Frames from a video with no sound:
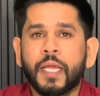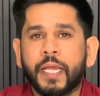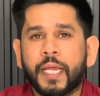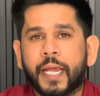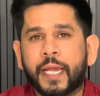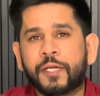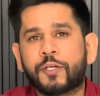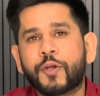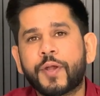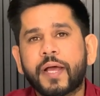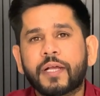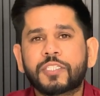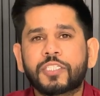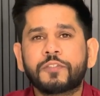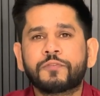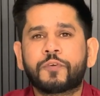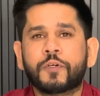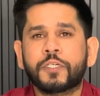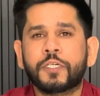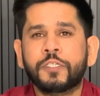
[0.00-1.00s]

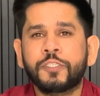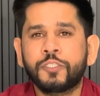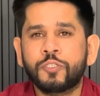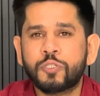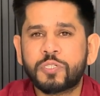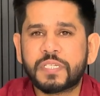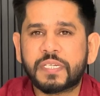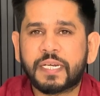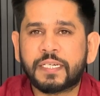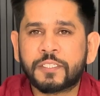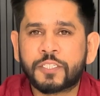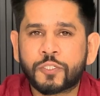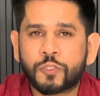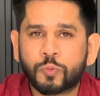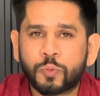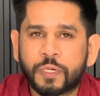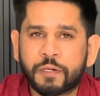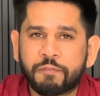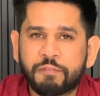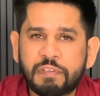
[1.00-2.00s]
Introduction for your New Zealand
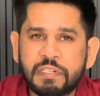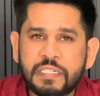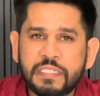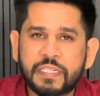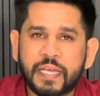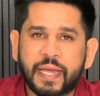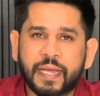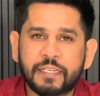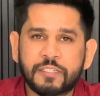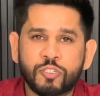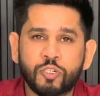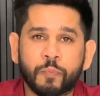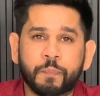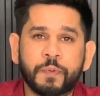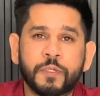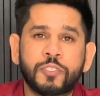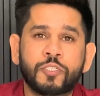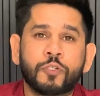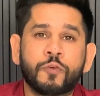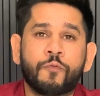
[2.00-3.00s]
student visa
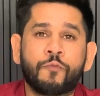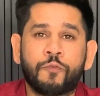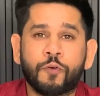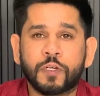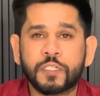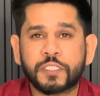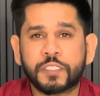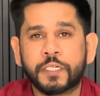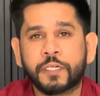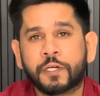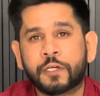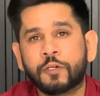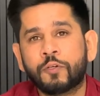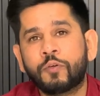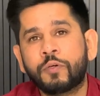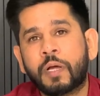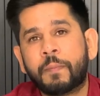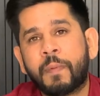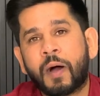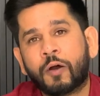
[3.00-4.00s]
SOP should first
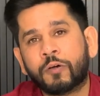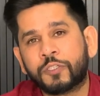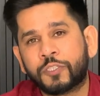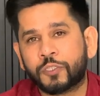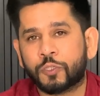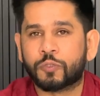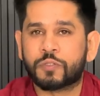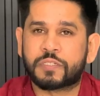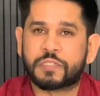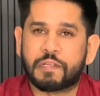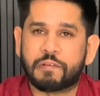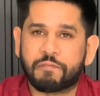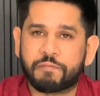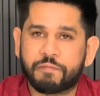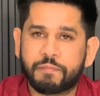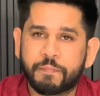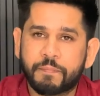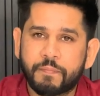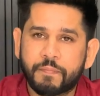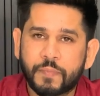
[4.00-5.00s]
include about yourself.
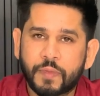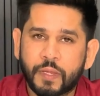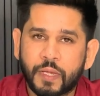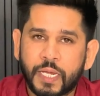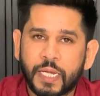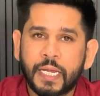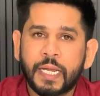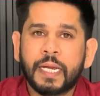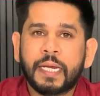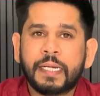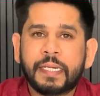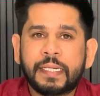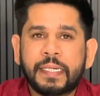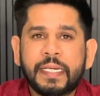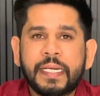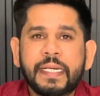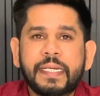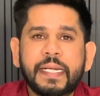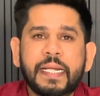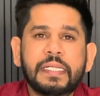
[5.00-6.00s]

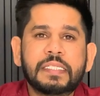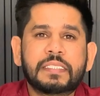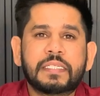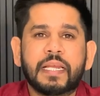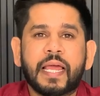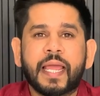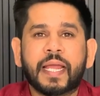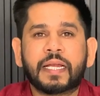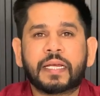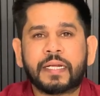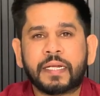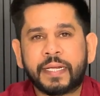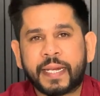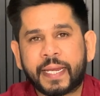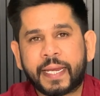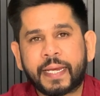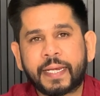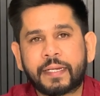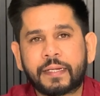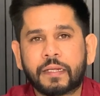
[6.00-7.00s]
Details like
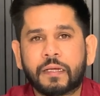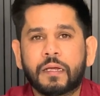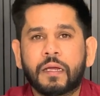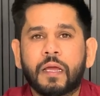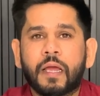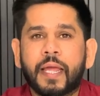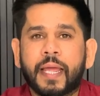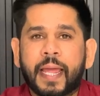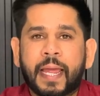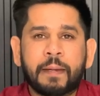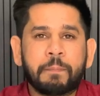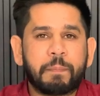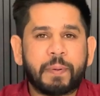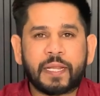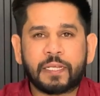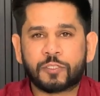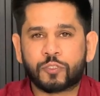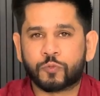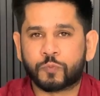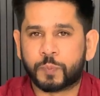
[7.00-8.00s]
date and
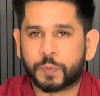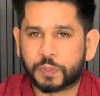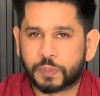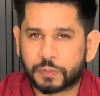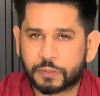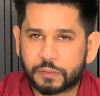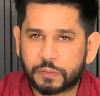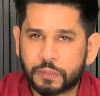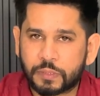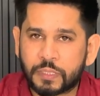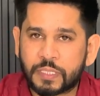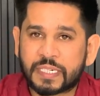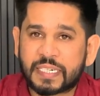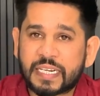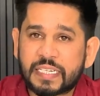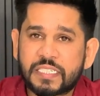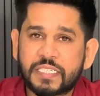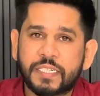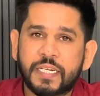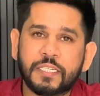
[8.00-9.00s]
place of birth,
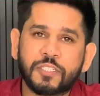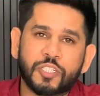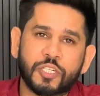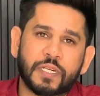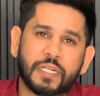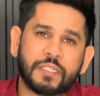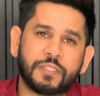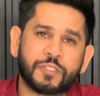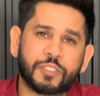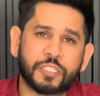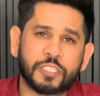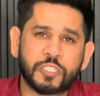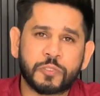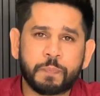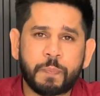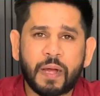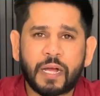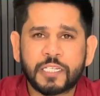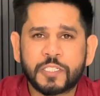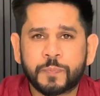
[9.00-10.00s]
residential address,
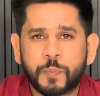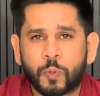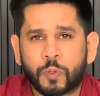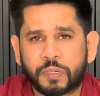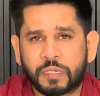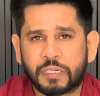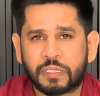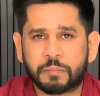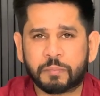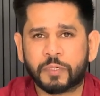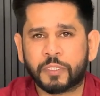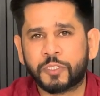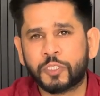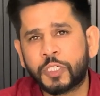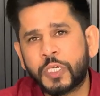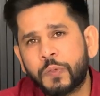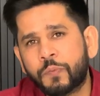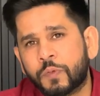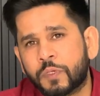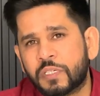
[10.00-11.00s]
passport number,
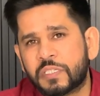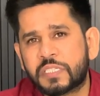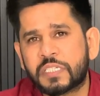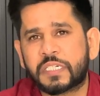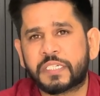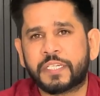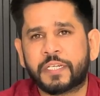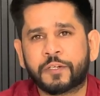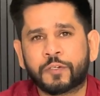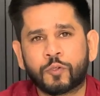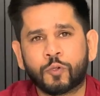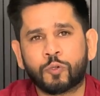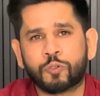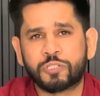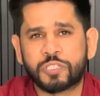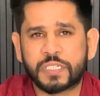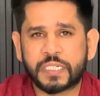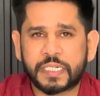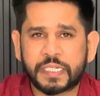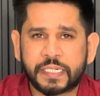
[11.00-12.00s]
university and
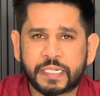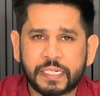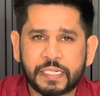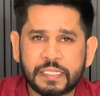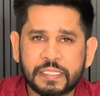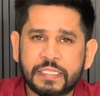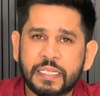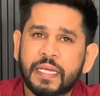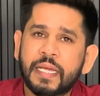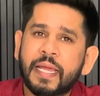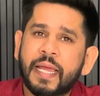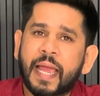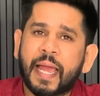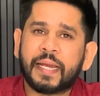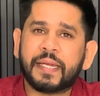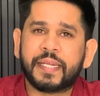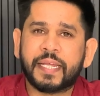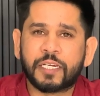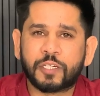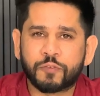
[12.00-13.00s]
course details
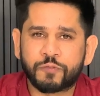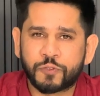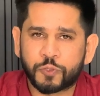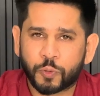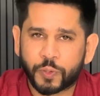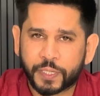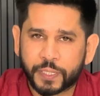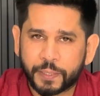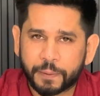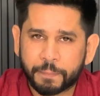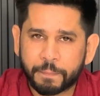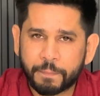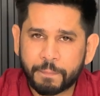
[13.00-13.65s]
and date of joining.